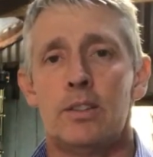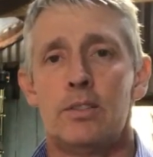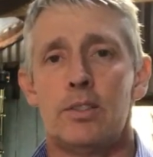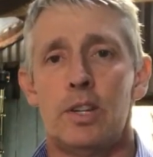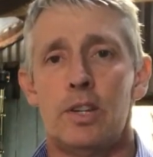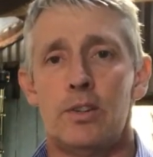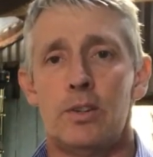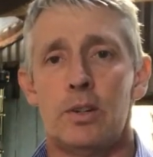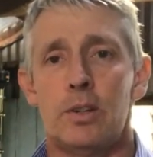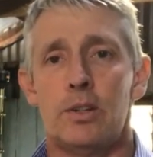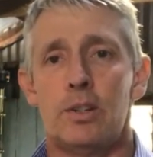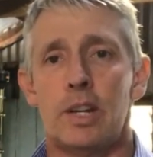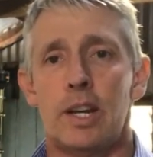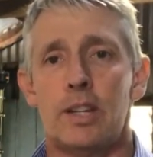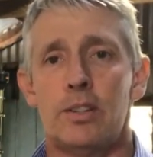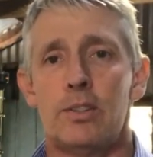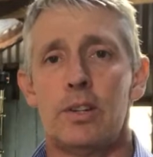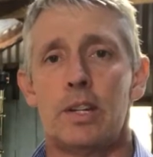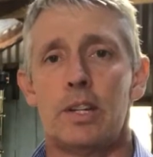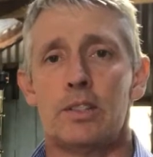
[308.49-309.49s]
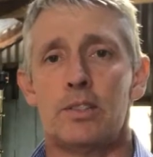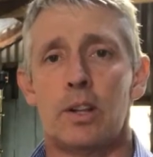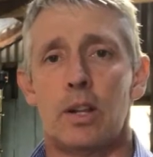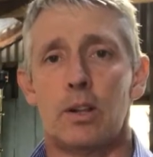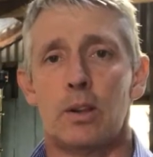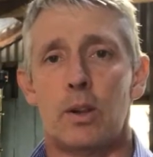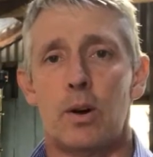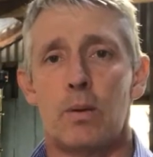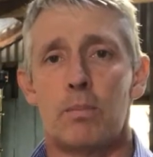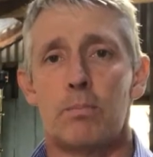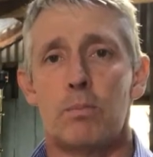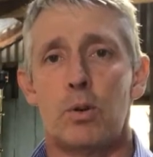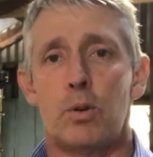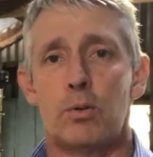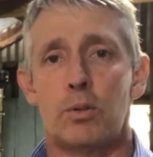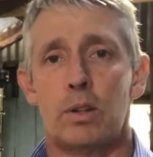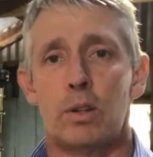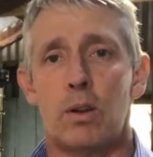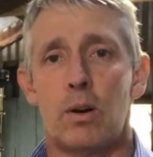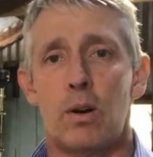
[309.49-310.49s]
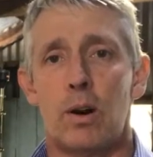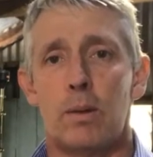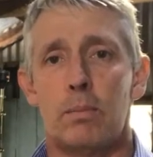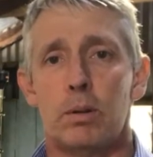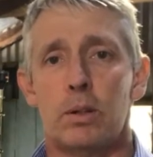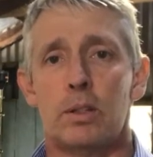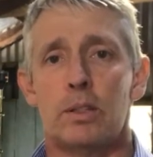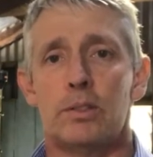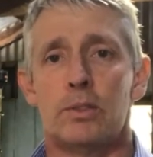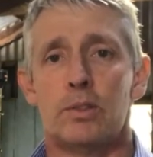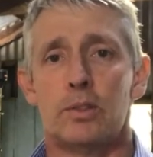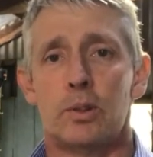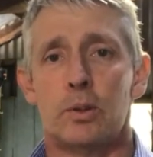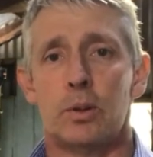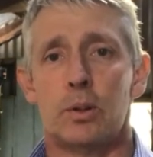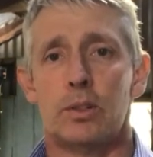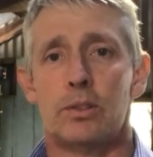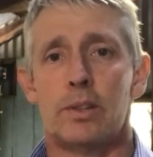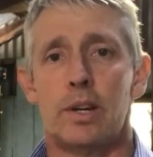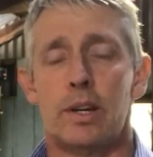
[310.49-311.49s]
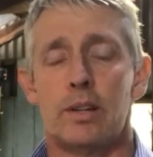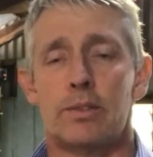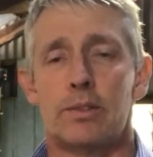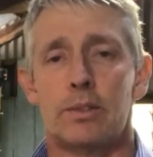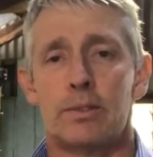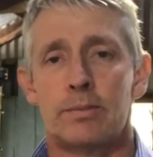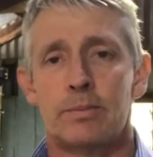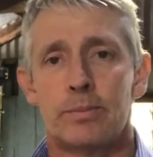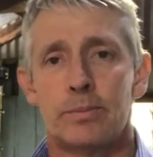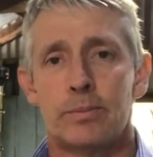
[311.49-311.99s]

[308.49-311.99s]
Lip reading: Tissue testing is a lot more reliable than soil tests.